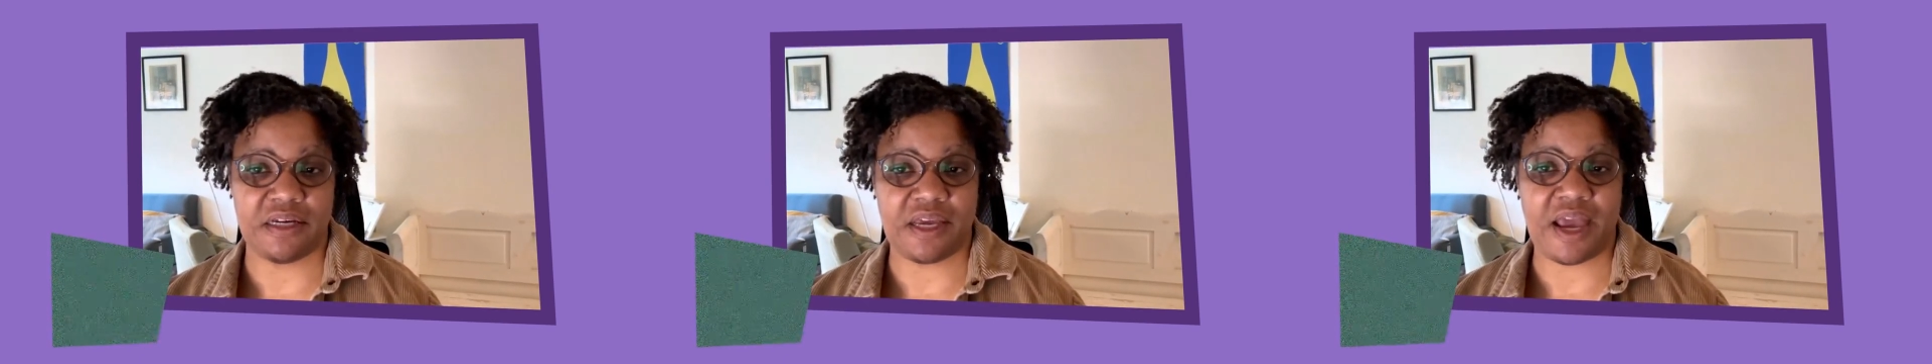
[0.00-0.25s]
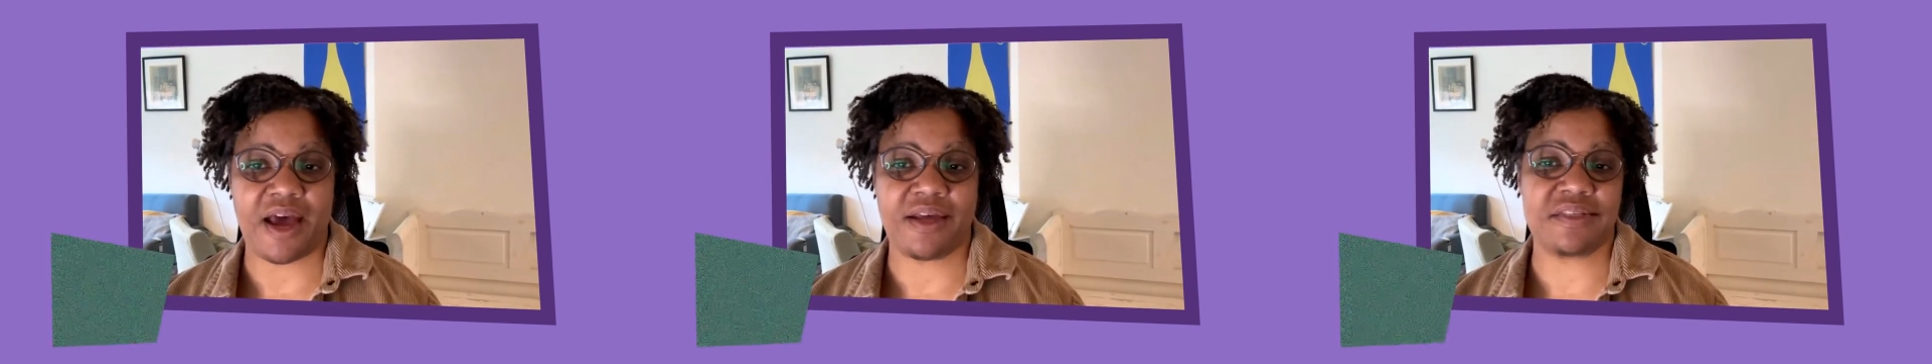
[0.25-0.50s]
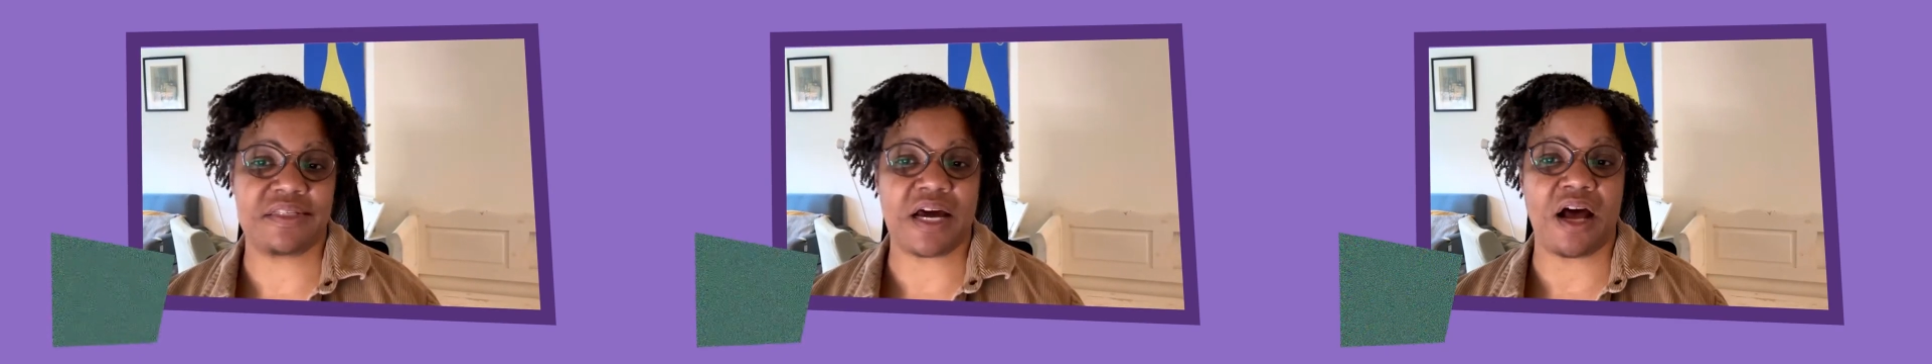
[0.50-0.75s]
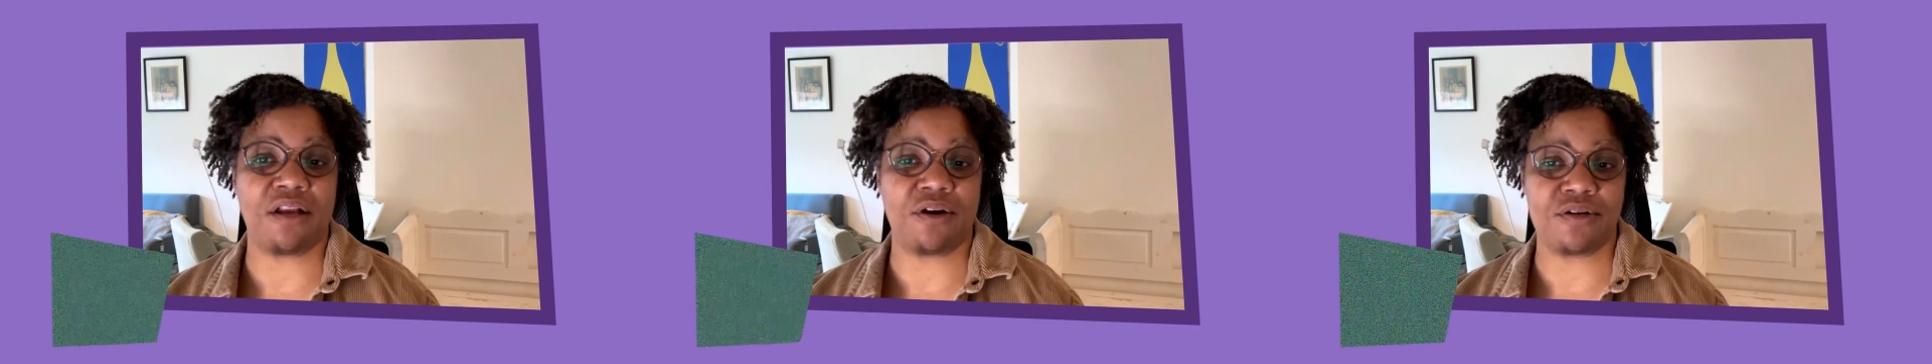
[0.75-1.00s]
at
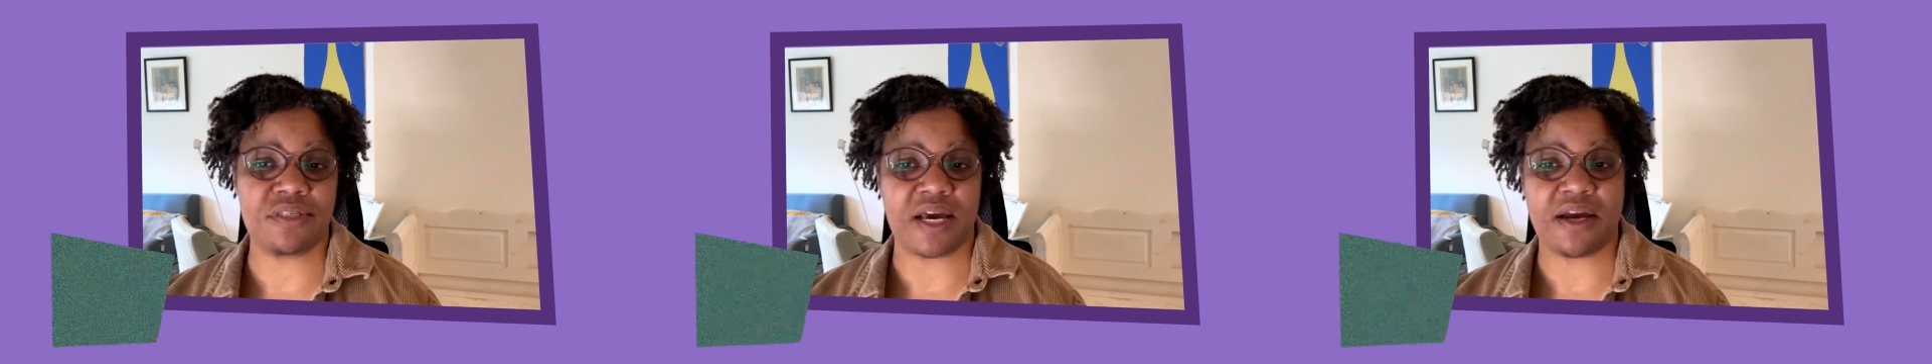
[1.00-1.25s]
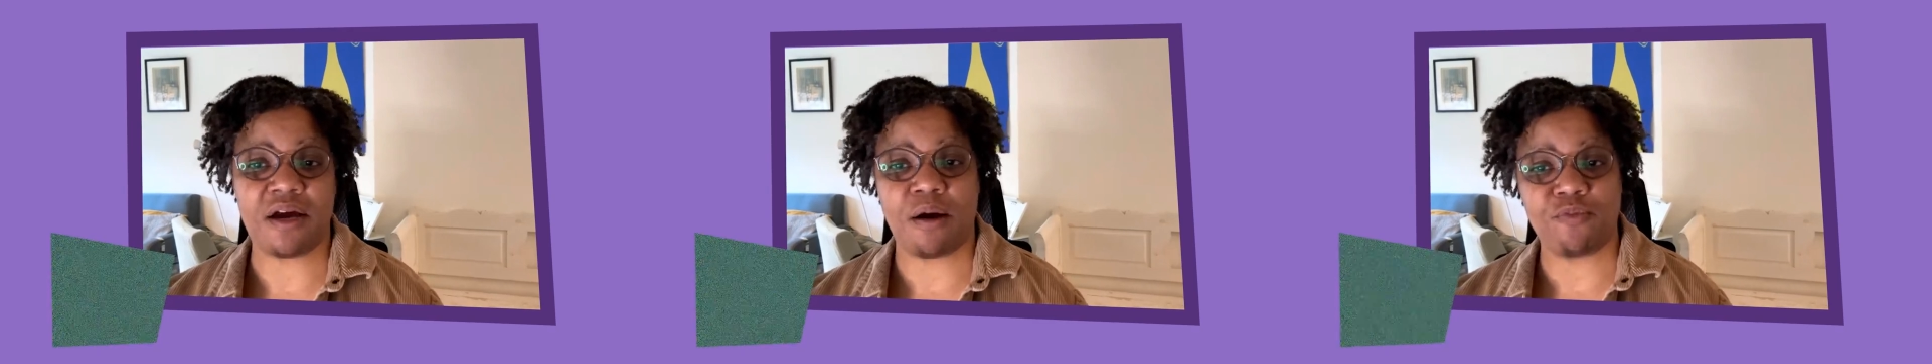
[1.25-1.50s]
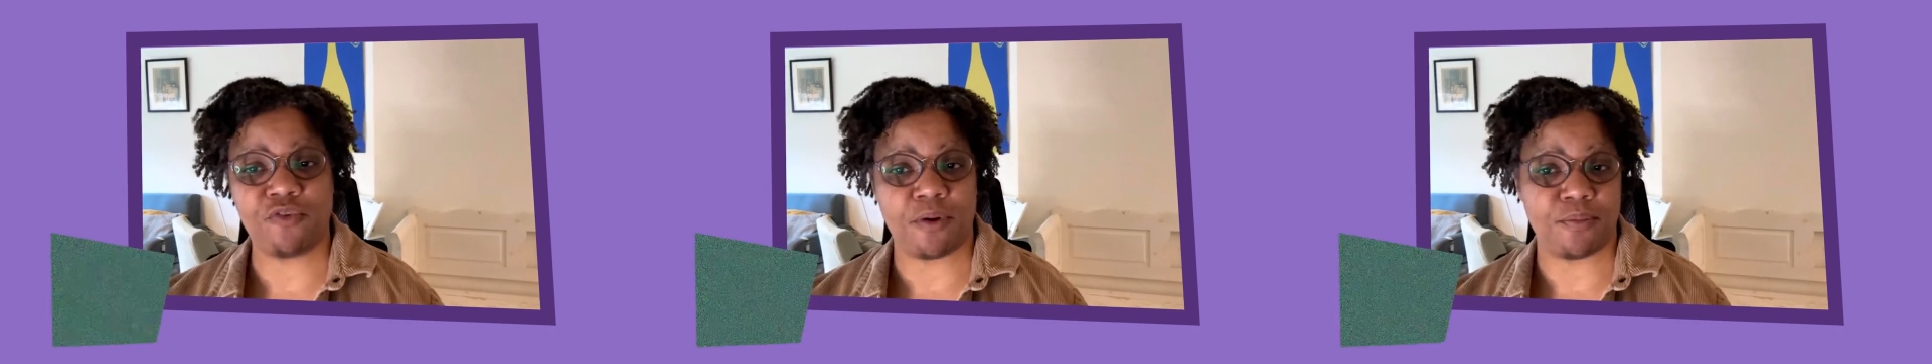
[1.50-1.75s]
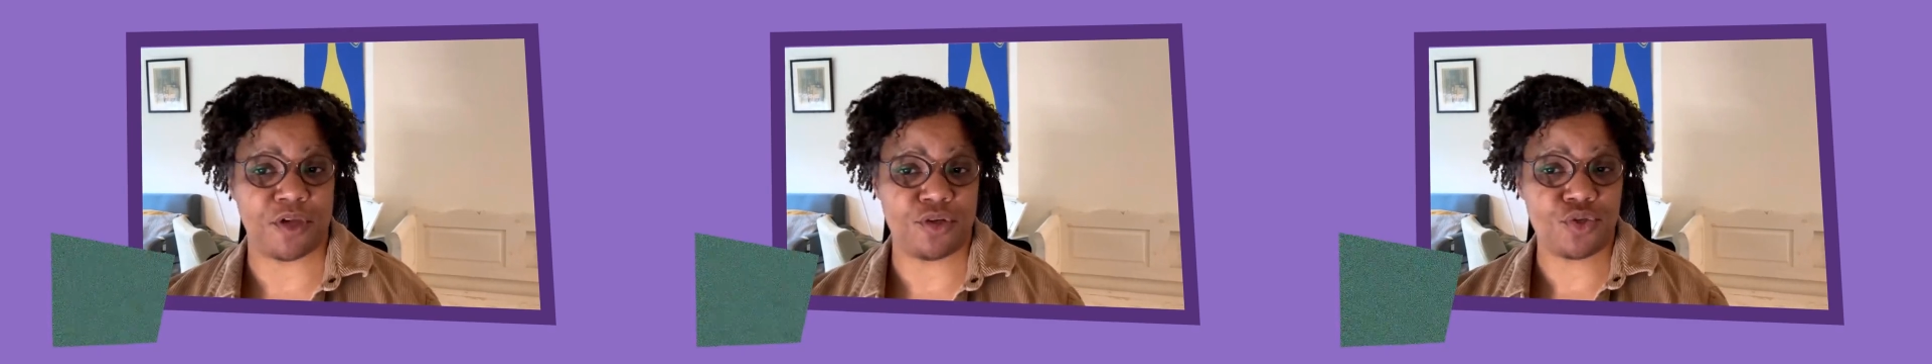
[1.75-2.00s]
scholars that come from the
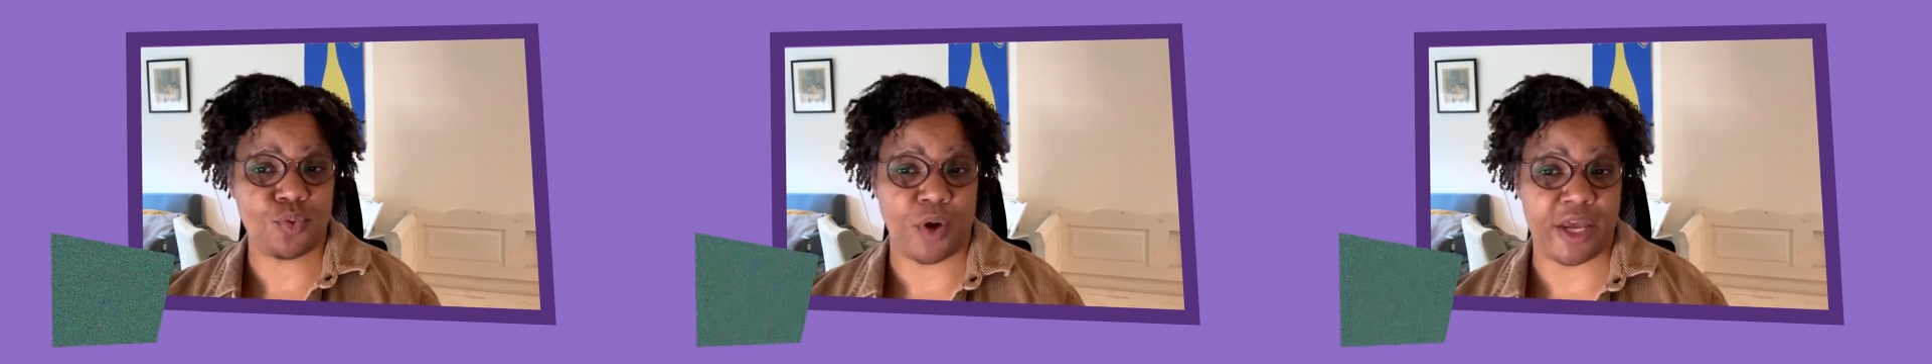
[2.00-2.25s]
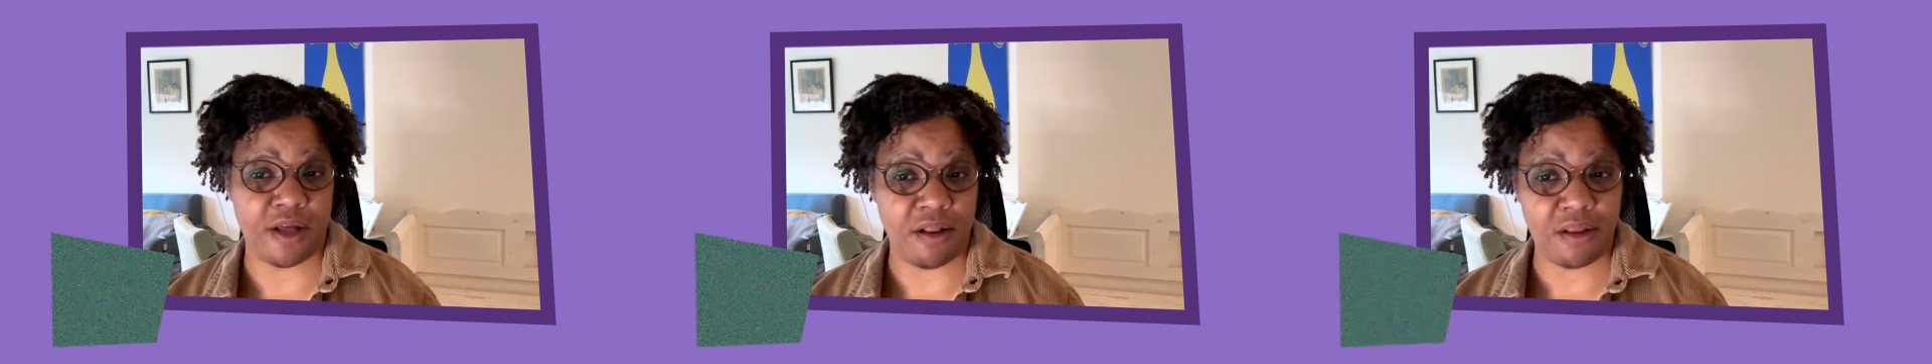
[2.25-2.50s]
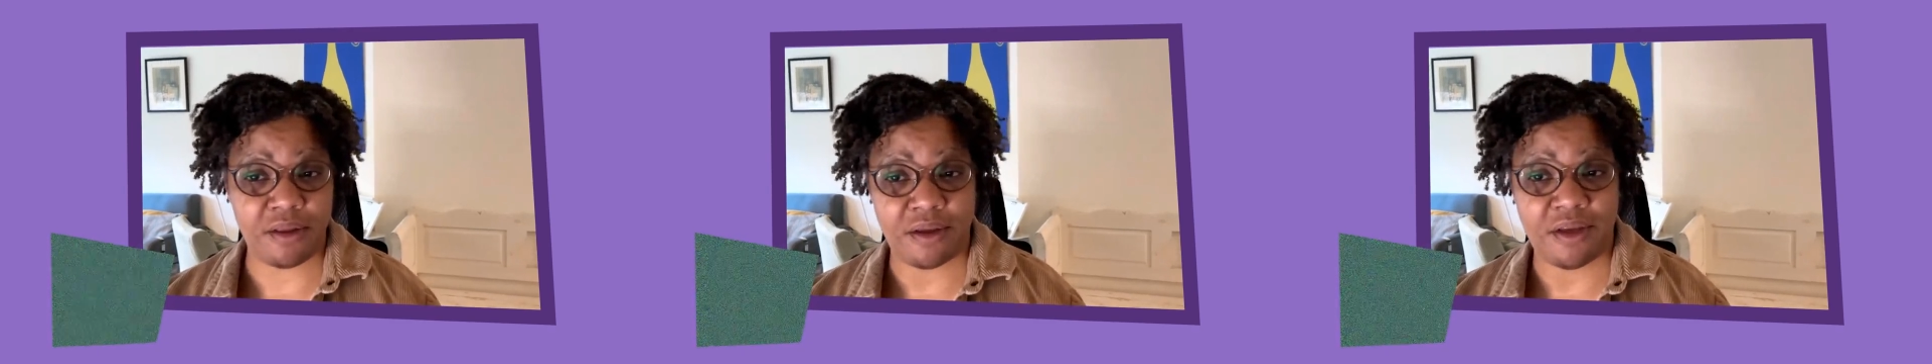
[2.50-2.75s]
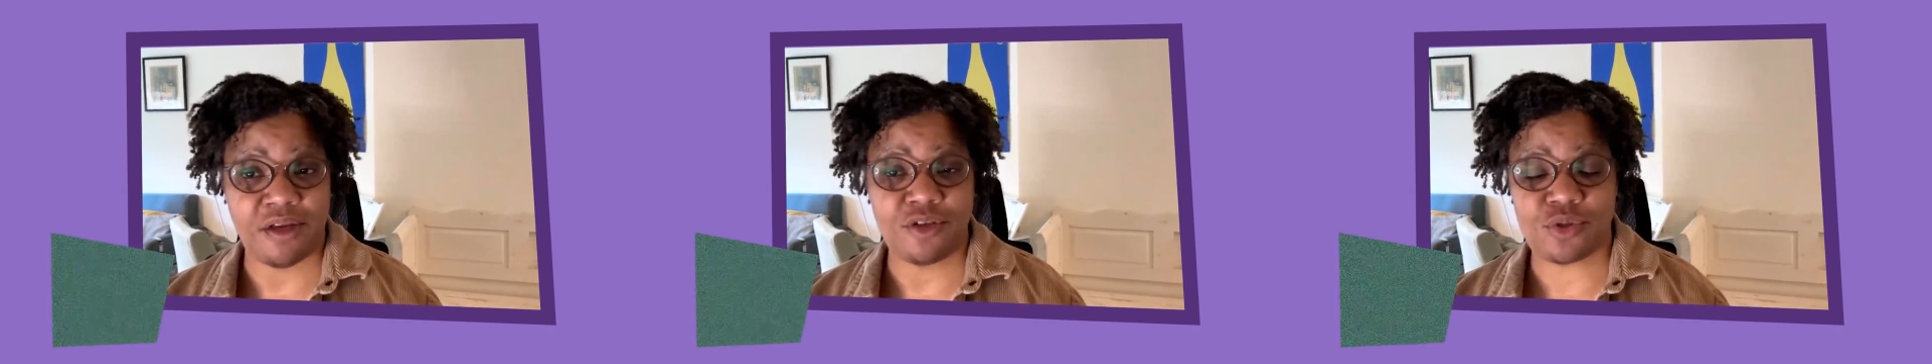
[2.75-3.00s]
TWAIL
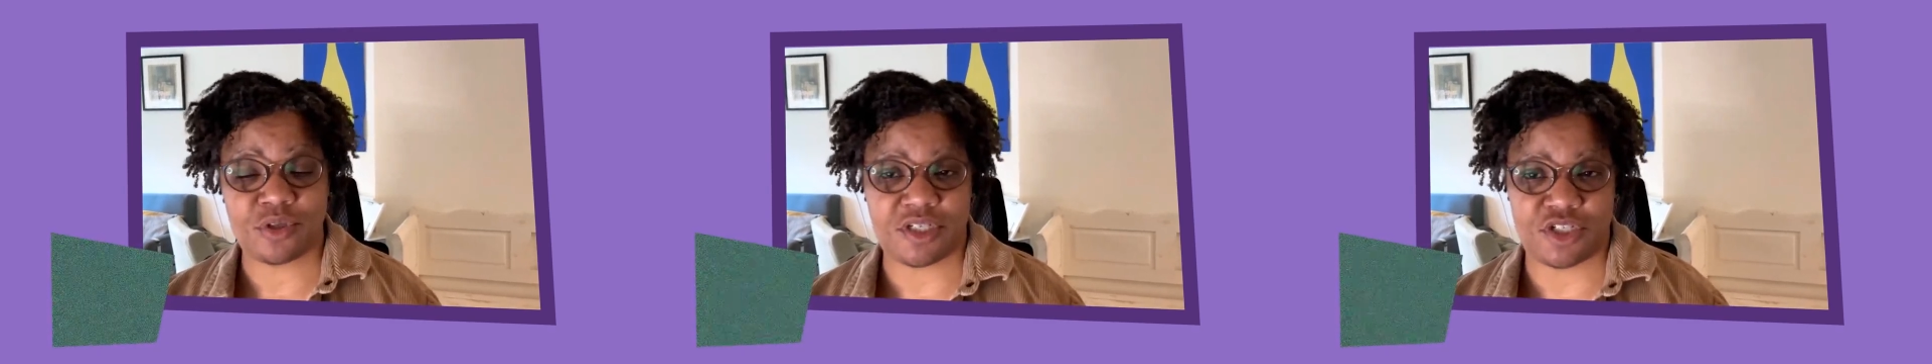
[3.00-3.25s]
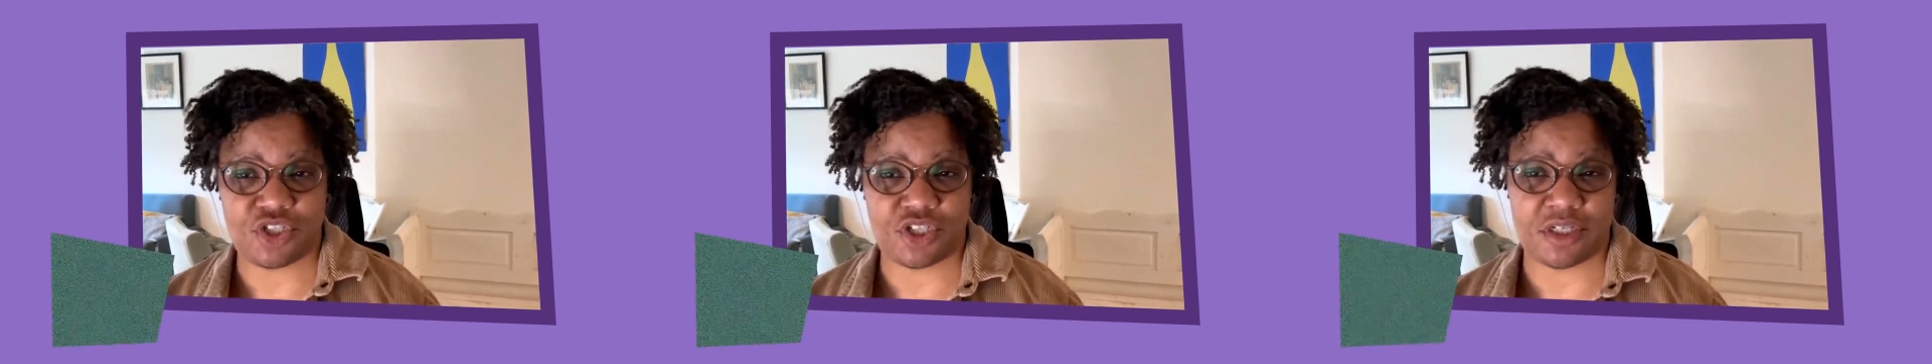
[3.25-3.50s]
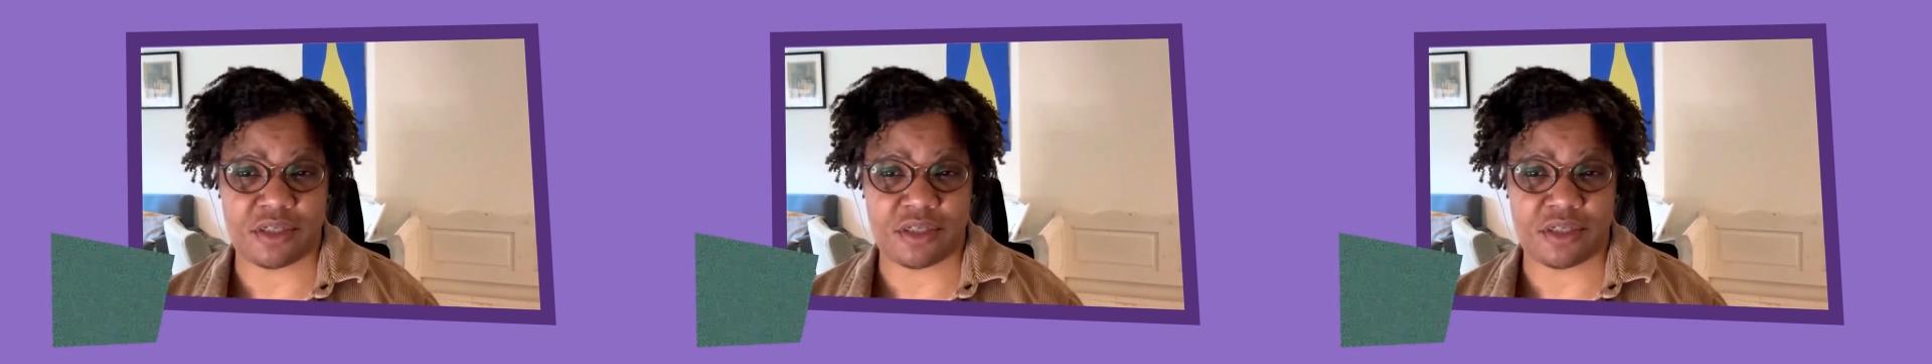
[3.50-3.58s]
tradition.